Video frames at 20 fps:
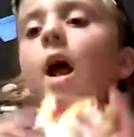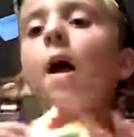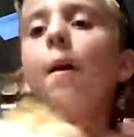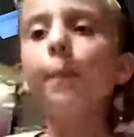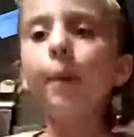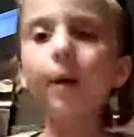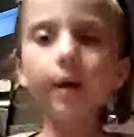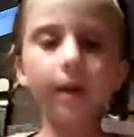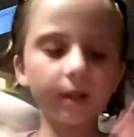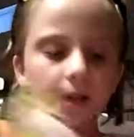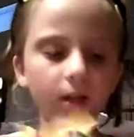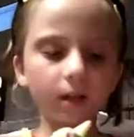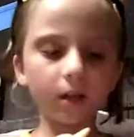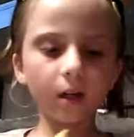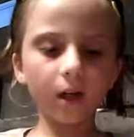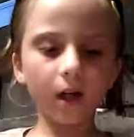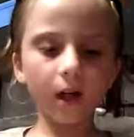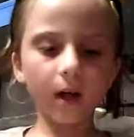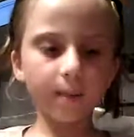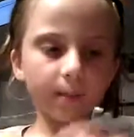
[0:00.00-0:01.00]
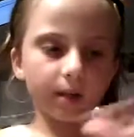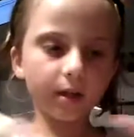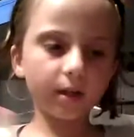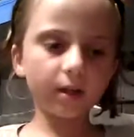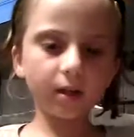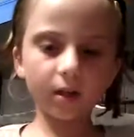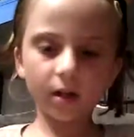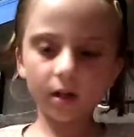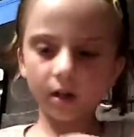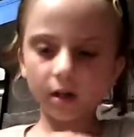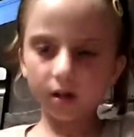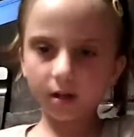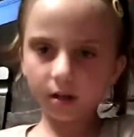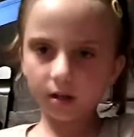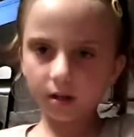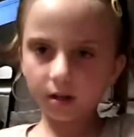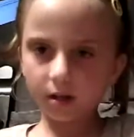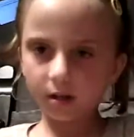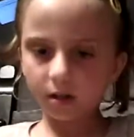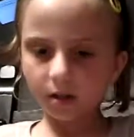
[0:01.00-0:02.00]
But I mean,
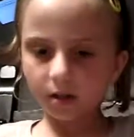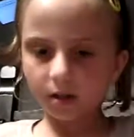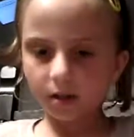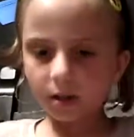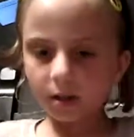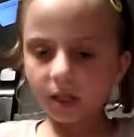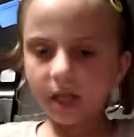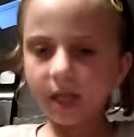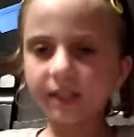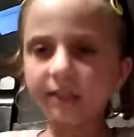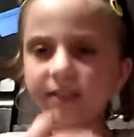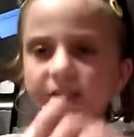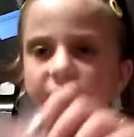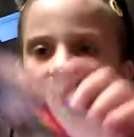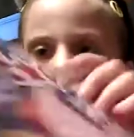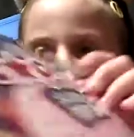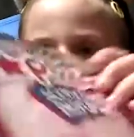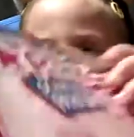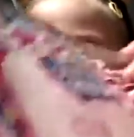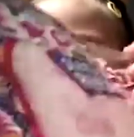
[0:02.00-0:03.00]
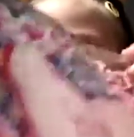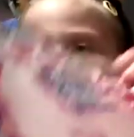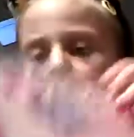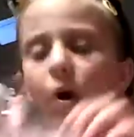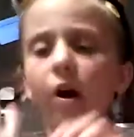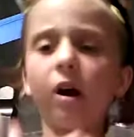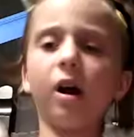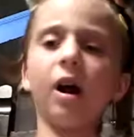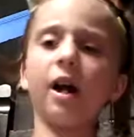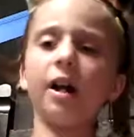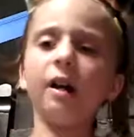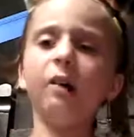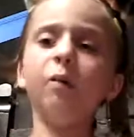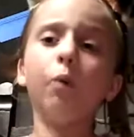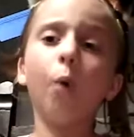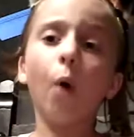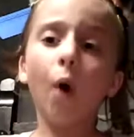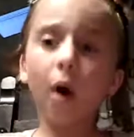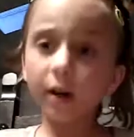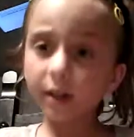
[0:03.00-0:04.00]
it's not really what I
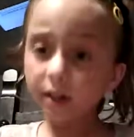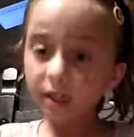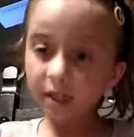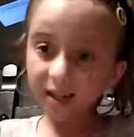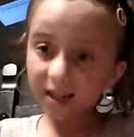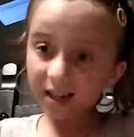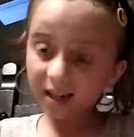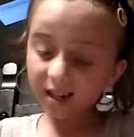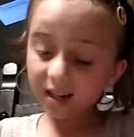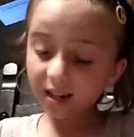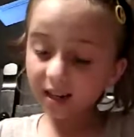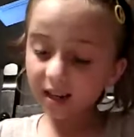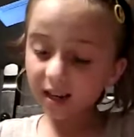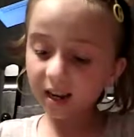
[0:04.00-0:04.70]
wanted,